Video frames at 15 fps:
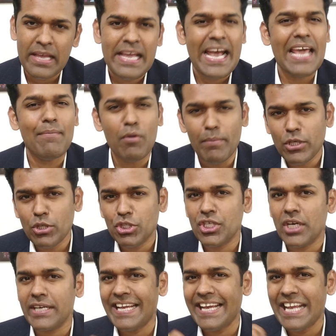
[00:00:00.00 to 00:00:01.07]
And the moment you
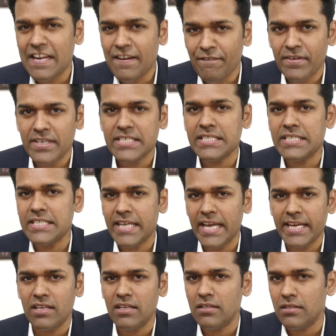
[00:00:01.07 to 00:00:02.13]
start
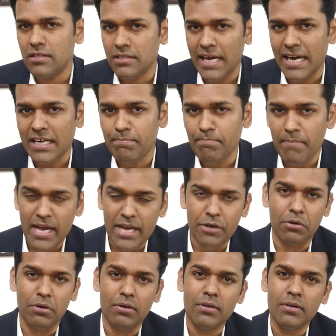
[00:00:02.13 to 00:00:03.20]
investigating in that
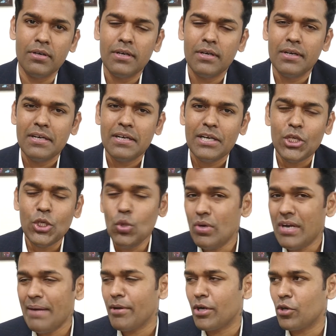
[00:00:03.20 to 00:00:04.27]
manner, you
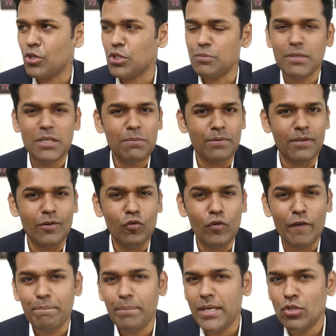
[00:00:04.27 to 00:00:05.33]
come across people who
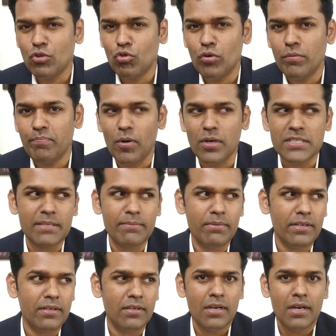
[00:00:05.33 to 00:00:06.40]
have been through
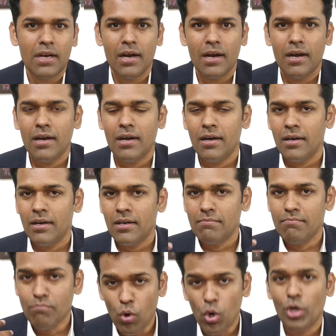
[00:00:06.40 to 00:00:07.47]
possibly
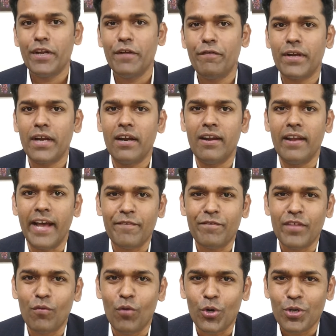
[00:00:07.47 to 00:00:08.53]
more difficult life
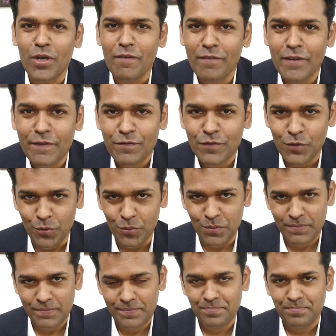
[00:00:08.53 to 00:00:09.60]
than what you have lived through.
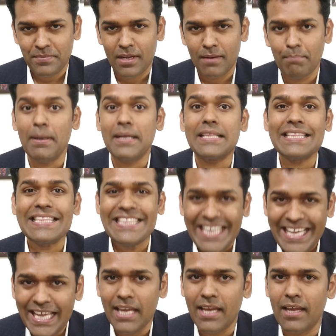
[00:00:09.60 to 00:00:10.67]
But
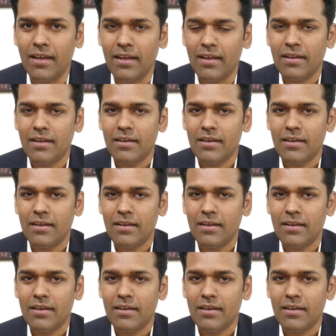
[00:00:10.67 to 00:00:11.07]
they